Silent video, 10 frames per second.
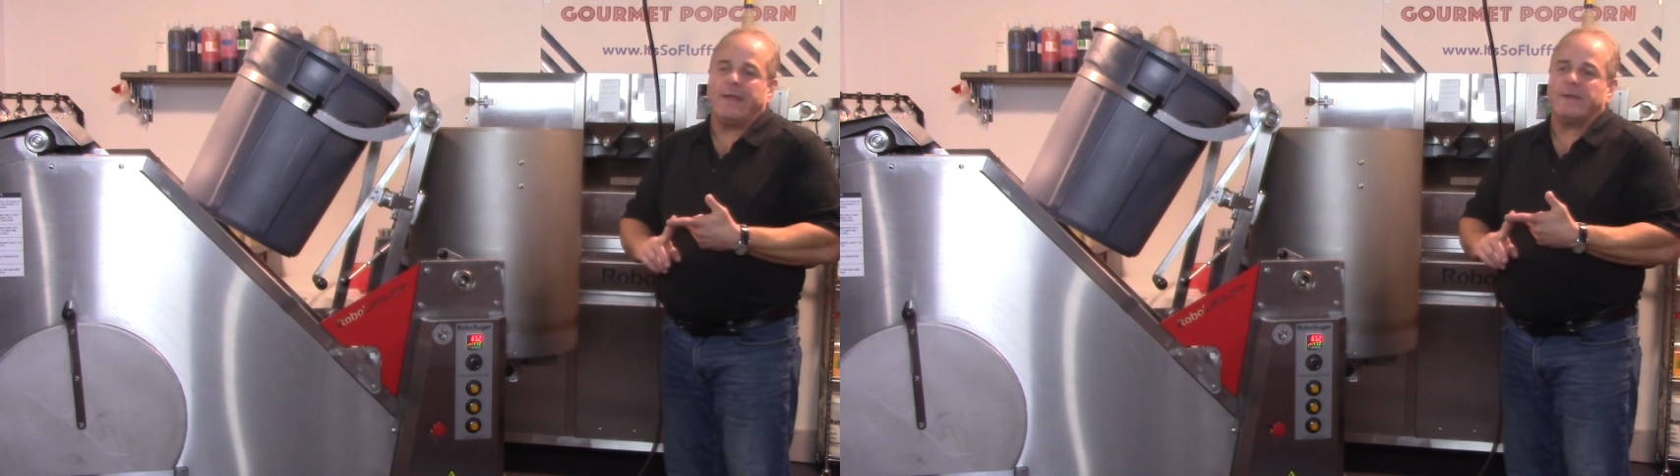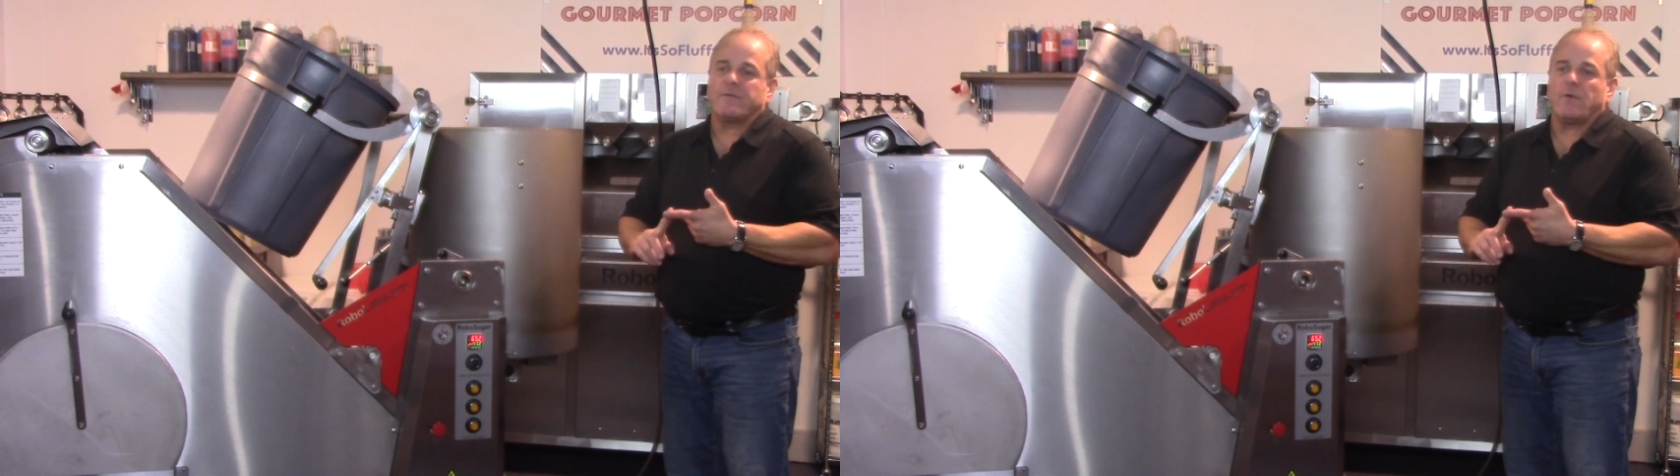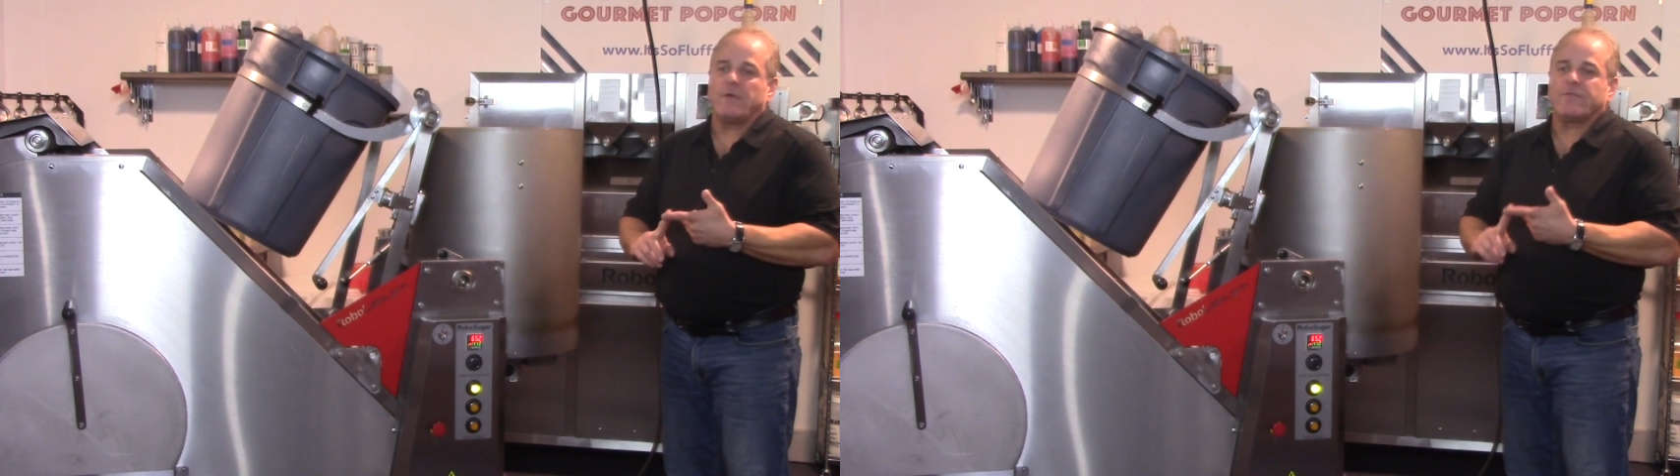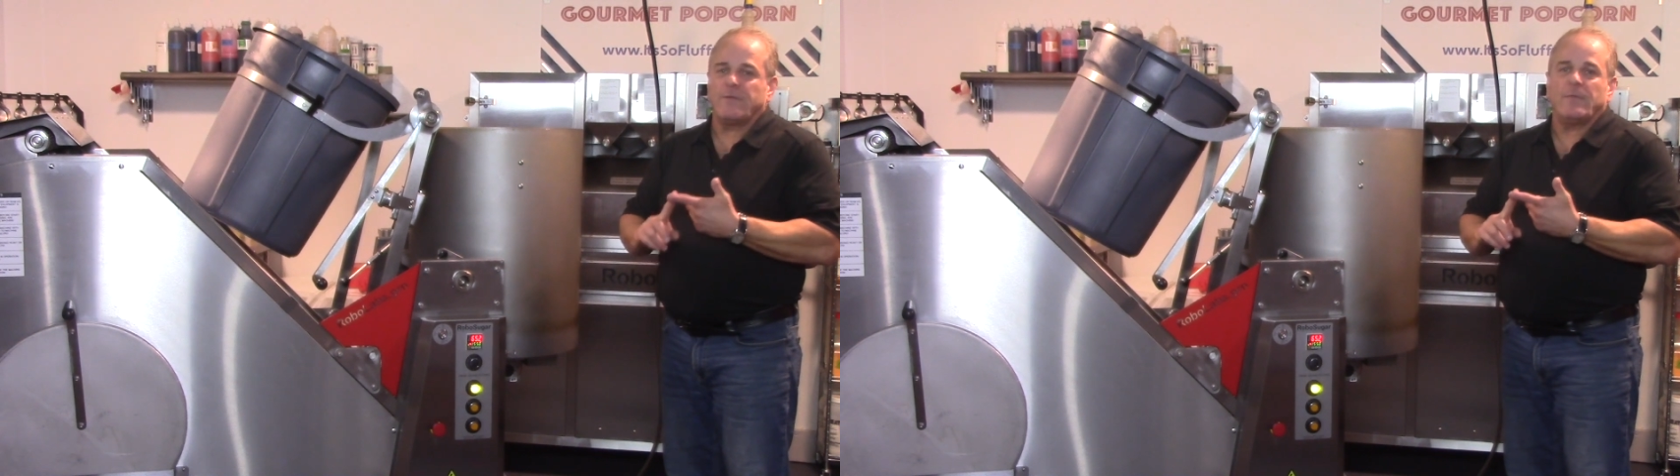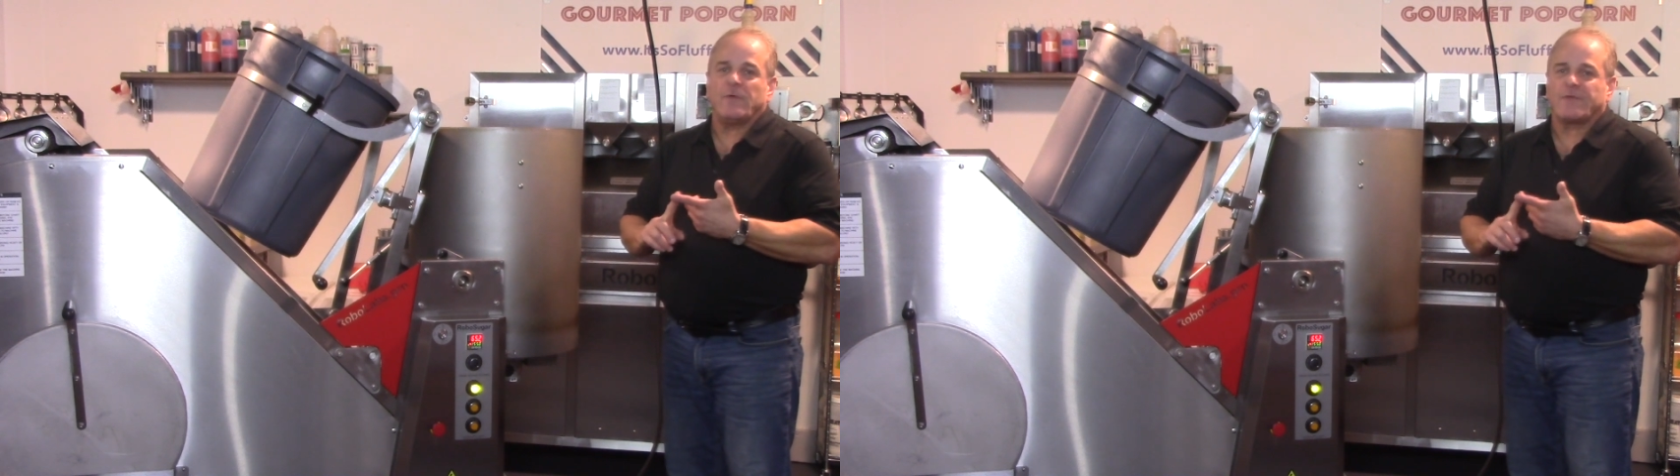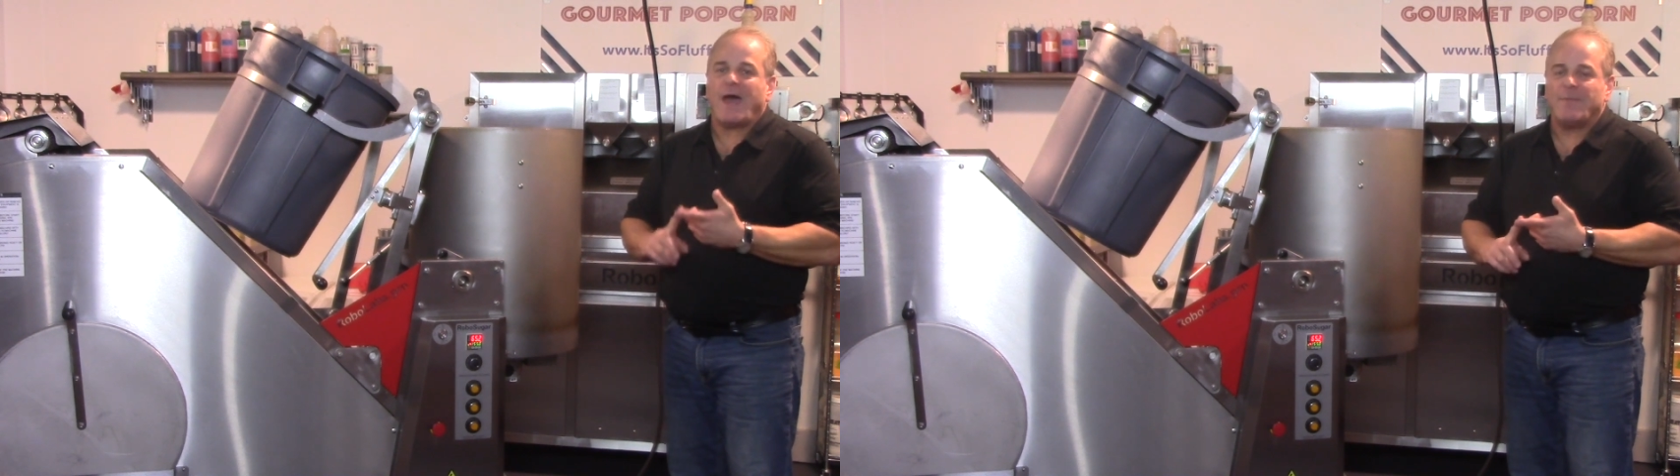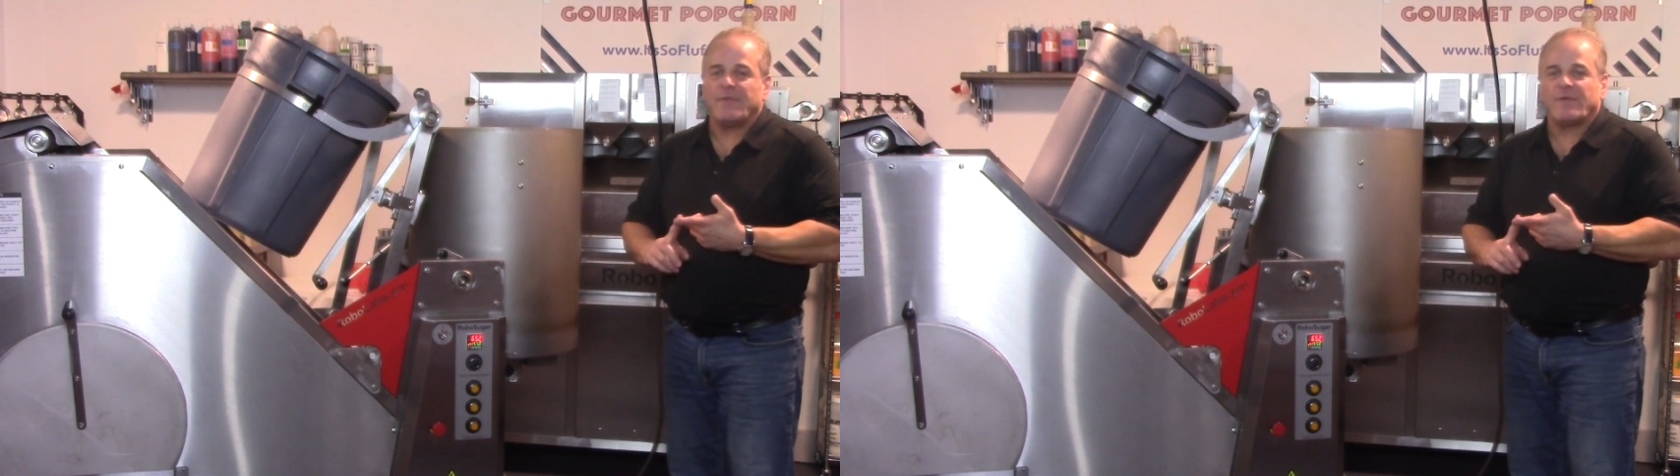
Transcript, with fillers: and of course the most common